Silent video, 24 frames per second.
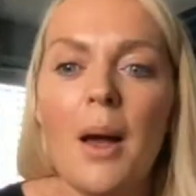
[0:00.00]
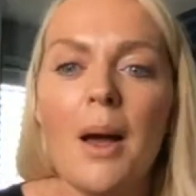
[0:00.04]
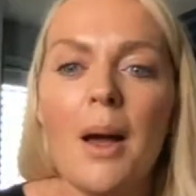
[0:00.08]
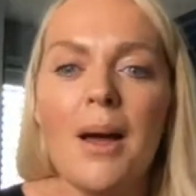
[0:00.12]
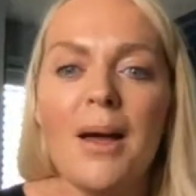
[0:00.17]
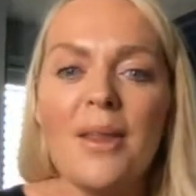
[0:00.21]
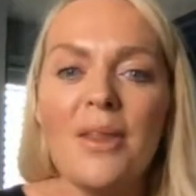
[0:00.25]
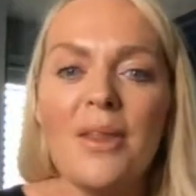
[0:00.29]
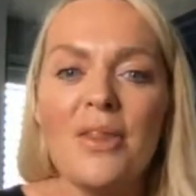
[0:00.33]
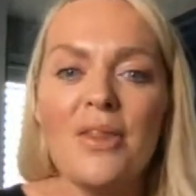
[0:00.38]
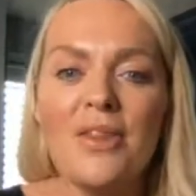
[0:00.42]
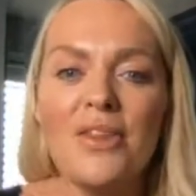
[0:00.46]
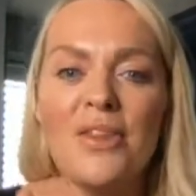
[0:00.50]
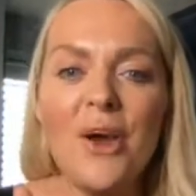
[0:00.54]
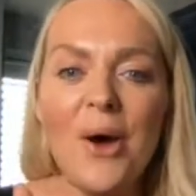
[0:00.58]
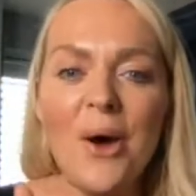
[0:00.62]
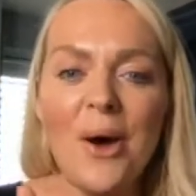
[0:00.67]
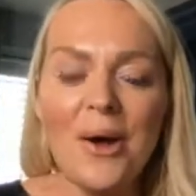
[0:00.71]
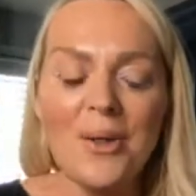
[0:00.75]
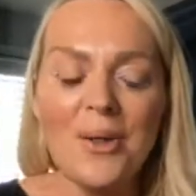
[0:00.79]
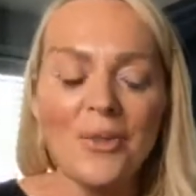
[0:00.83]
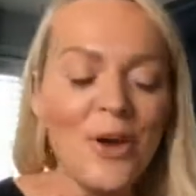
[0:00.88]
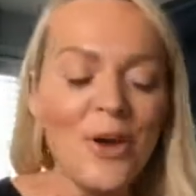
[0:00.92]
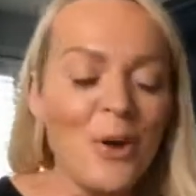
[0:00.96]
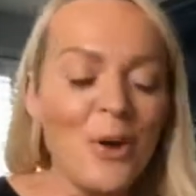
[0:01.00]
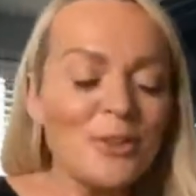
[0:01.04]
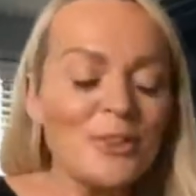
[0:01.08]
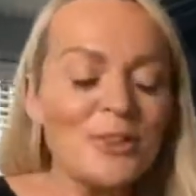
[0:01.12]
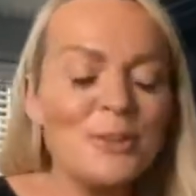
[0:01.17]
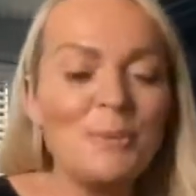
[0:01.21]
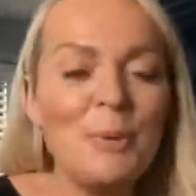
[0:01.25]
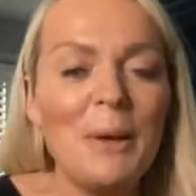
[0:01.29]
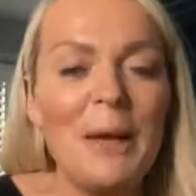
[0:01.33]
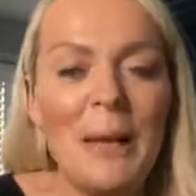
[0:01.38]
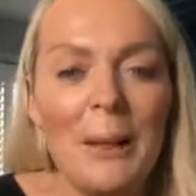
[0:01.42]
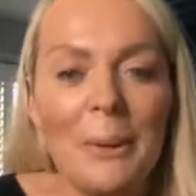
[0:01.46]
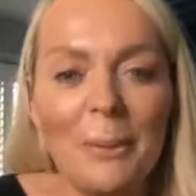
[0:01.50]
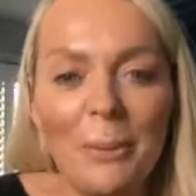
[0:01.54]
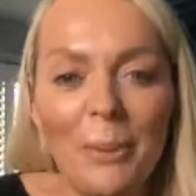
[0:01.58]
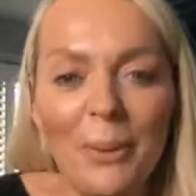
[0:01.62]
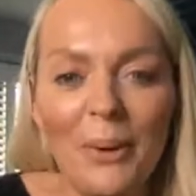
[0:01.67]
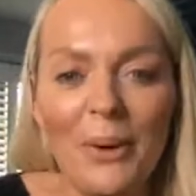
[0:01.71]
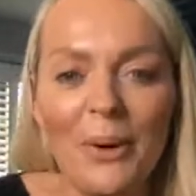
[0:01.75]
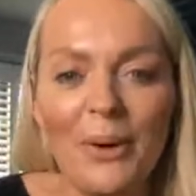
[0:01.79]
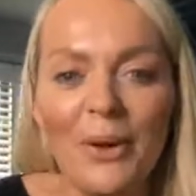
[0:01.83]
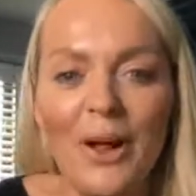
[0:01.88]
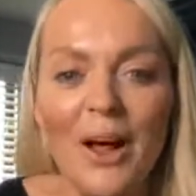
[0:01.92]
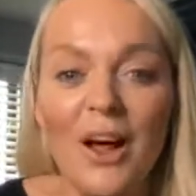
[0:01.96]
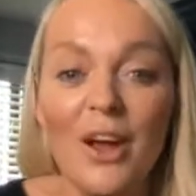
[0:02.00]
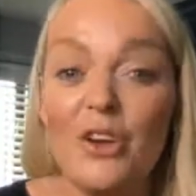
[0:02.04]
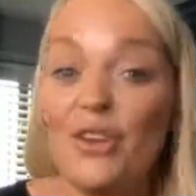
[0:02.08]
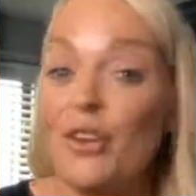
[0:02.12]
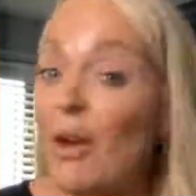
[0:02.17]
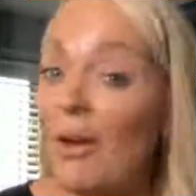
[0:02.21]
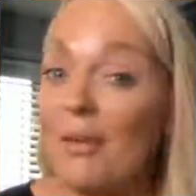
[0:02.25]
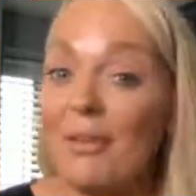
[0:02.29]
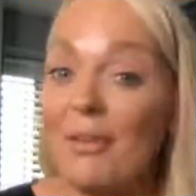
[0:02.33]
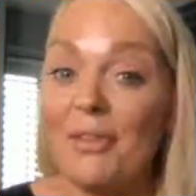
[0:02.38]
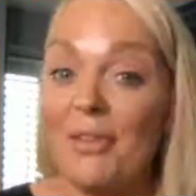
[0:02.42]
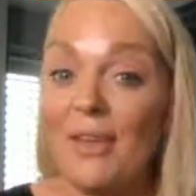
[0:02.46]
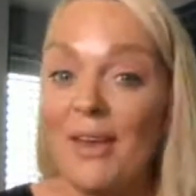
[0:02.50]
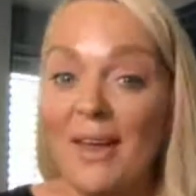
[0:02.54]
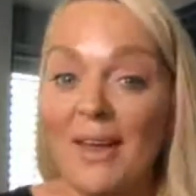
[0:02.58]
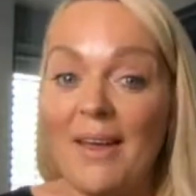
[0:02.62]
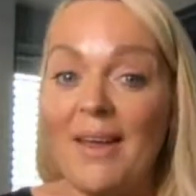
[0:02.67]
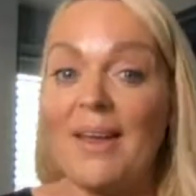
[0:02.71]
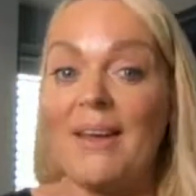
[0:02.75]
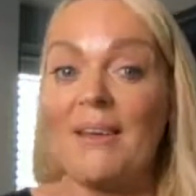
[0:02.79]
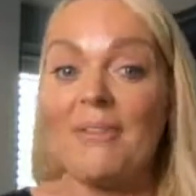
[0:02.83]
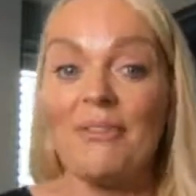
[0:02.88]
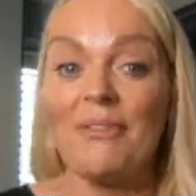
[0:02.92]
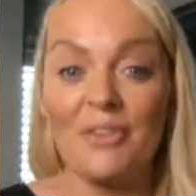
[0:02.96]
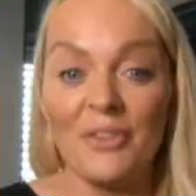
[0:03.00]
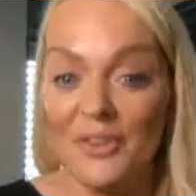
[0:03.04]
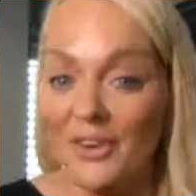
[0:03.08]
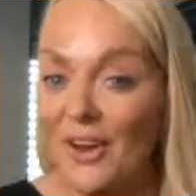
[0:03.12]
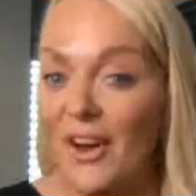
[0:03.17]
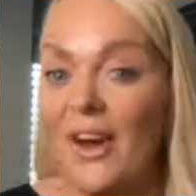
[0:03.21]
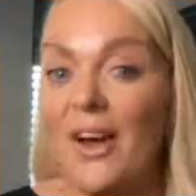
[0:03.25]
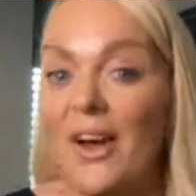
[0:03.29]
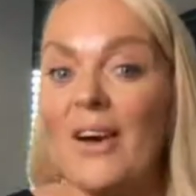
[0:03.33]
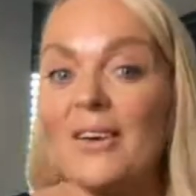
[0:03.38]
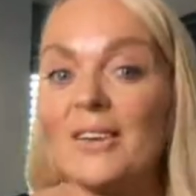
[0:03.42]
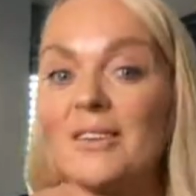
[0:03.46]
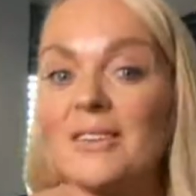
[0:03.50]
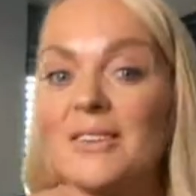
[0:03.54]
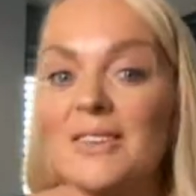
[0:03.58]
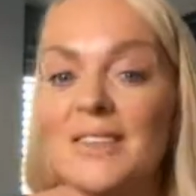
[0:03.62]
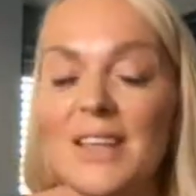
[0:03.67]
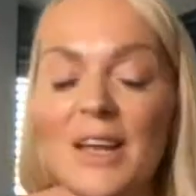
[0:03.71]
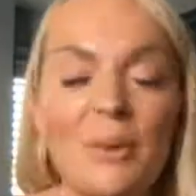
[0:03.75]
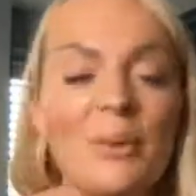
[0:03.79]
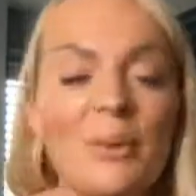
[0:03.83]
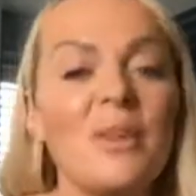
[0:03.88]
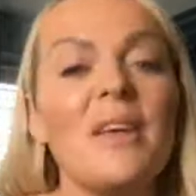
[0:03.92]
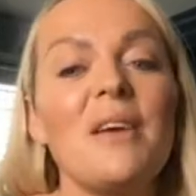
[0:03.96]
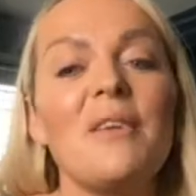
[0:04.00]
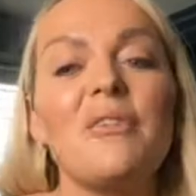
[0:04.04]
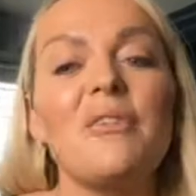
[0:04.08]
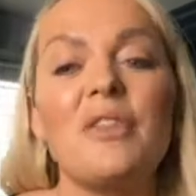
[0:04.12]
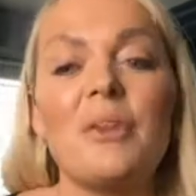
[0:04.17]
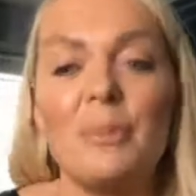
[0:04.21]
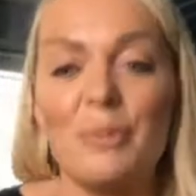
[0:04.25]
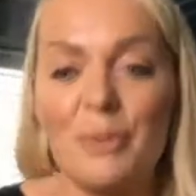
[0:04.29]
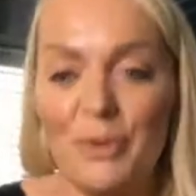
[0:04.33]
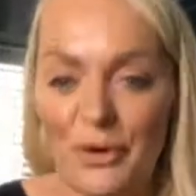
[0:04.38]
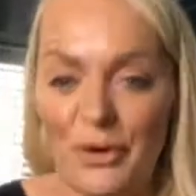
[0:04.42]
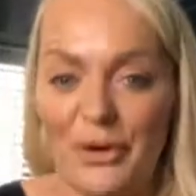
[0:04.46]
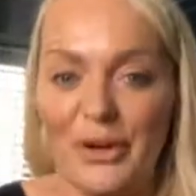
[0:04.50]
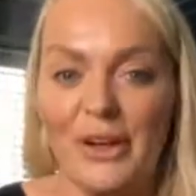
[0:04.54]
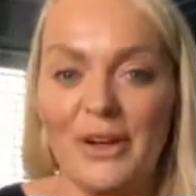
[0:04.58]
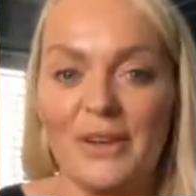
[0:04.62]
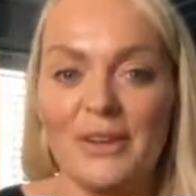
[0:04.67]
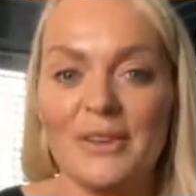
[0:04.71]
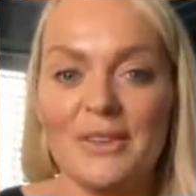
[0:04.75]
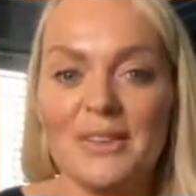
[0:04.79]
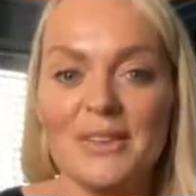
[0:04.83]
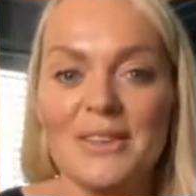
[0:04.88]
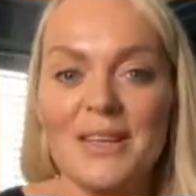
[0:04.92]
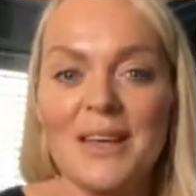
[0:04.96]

Those people are not there for the cars. They were there for the products.